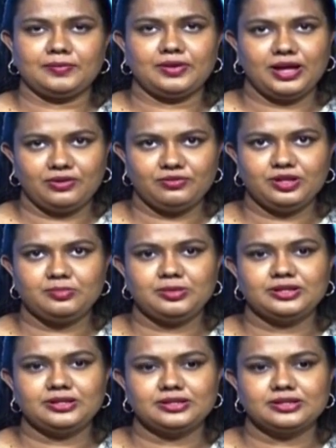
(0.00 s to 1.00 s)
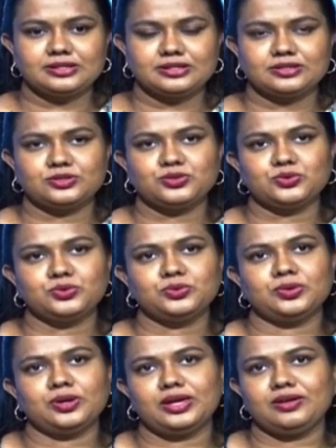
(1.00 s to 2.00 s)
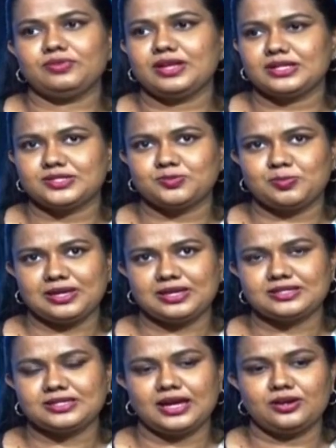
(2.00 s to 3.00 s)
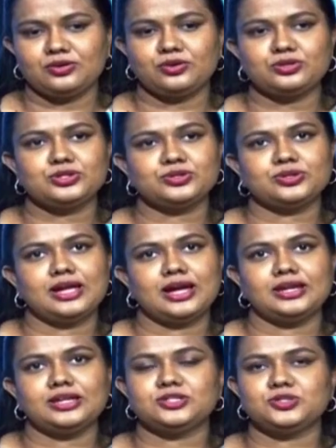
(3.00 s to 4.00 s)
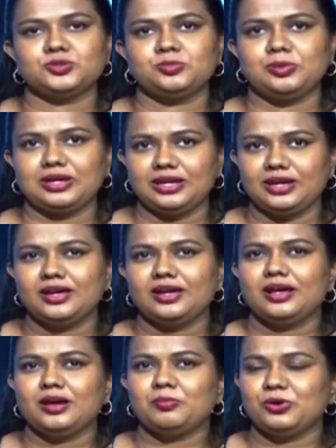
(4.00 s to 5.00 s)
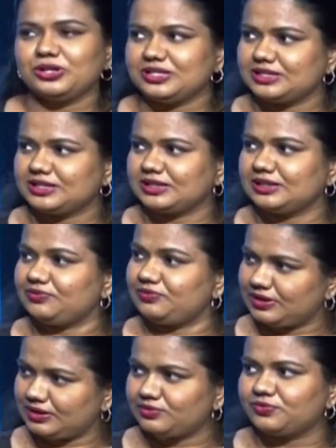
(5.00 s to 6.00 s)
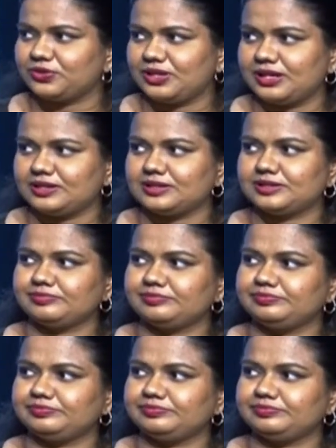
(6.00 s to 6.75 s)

government to give that space, and also there needs to be political will for that.